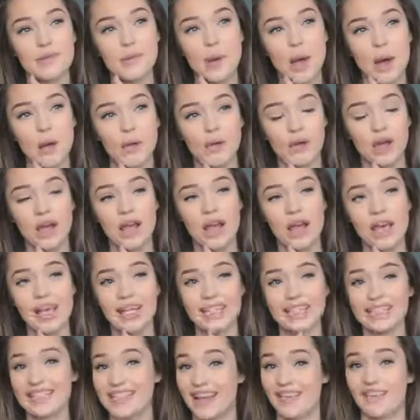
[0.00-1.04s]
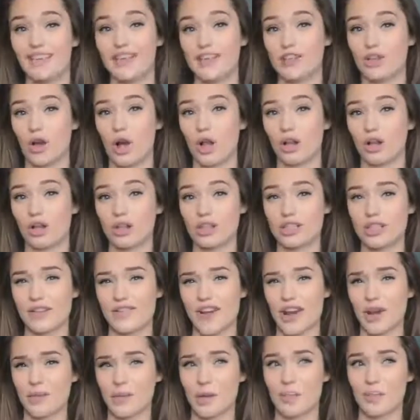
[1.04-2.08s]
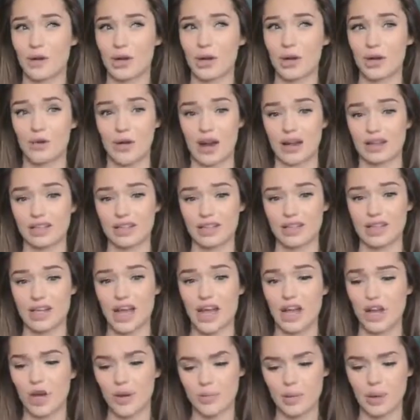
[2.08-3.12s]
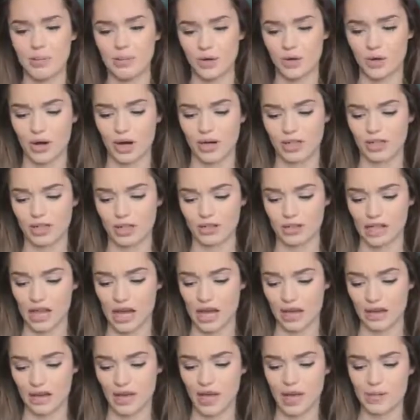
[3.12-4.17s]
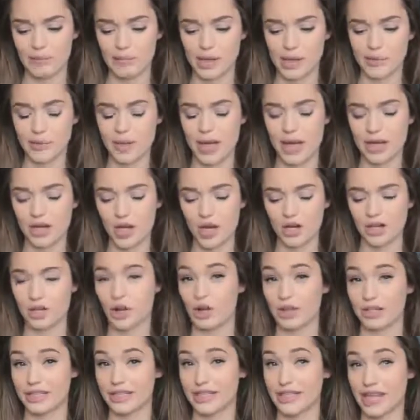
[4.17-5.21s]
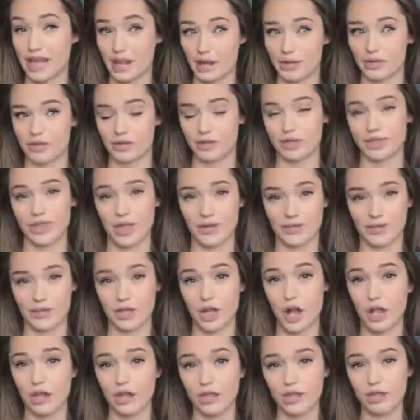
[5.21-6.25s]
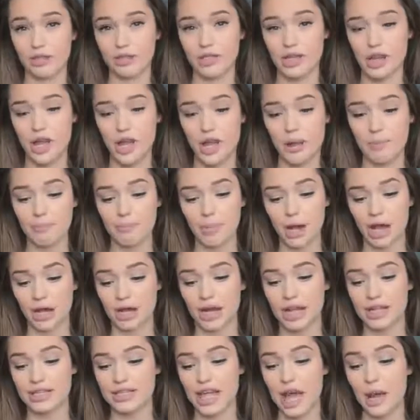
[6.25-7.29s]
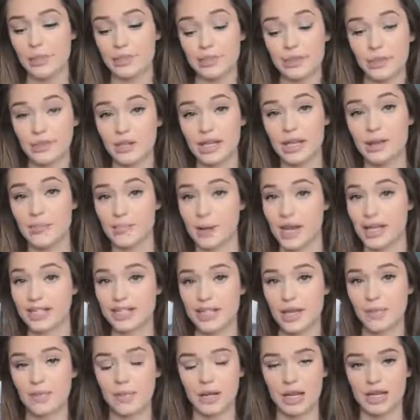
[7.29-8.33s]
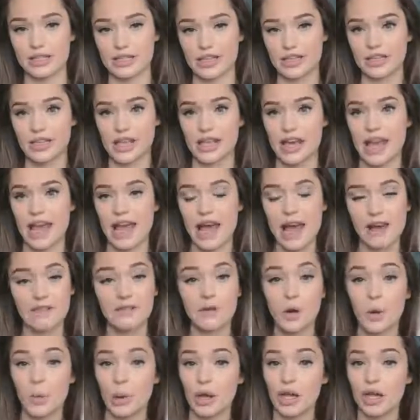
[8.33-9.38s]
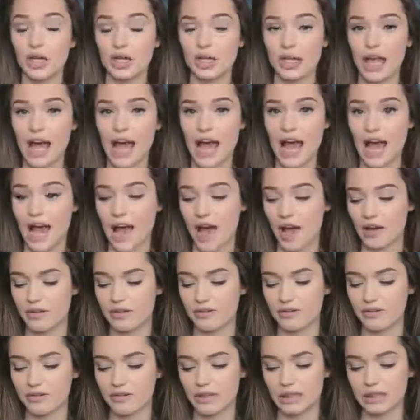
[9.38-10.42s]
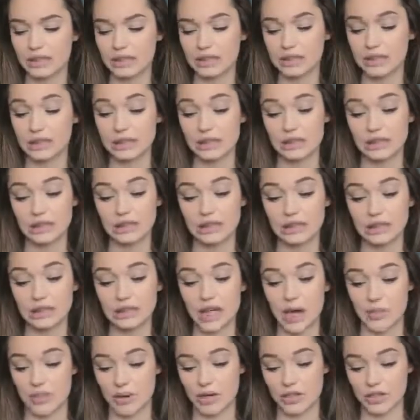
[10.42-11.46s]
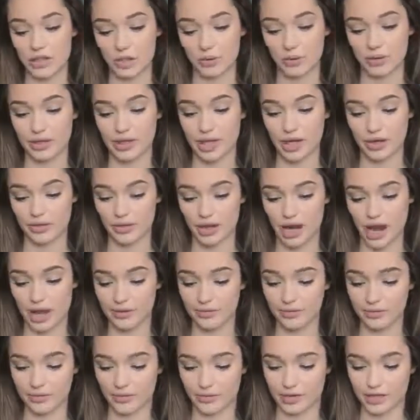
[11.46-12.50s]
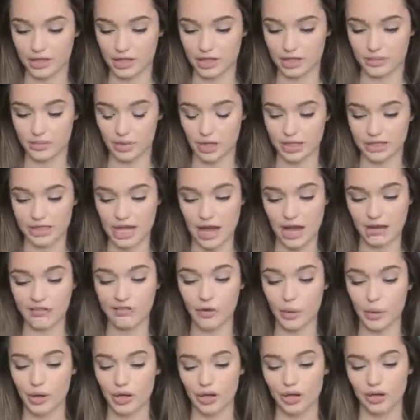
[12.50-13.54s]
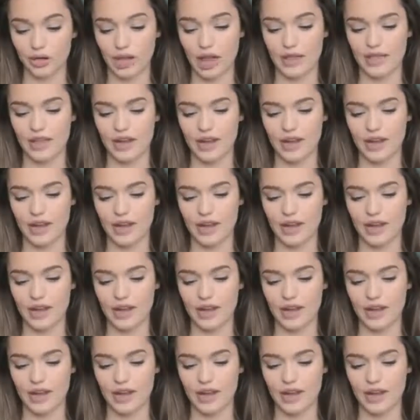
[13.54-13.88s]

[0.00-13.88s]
about $7 if I remember correctly. I hope I'm correct on that. Maybe I got it on sale for $7, but it's absolutely amazing because it's like half oil, half, I'm not sure what the other half of it is, but it's half oil and